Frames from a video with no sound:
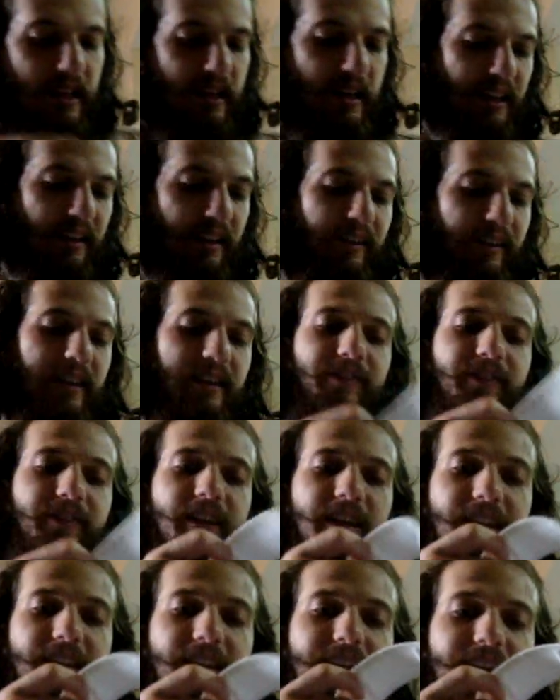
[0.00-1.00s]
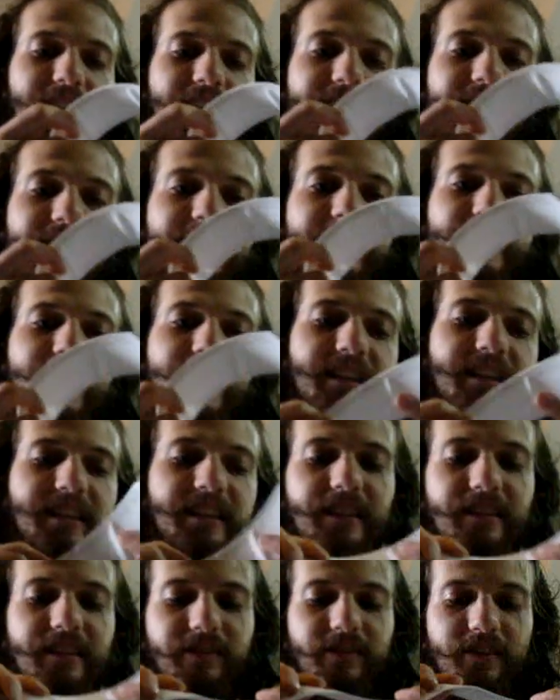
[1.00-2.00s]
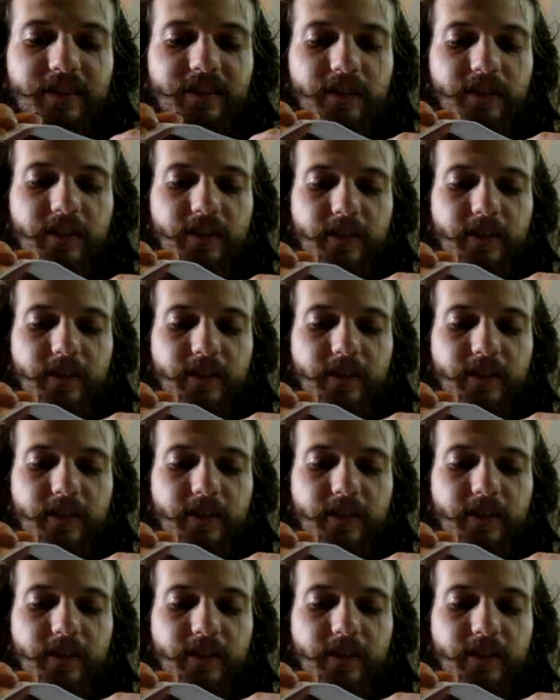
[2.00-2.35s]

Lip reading: If anything, it is less shiny even.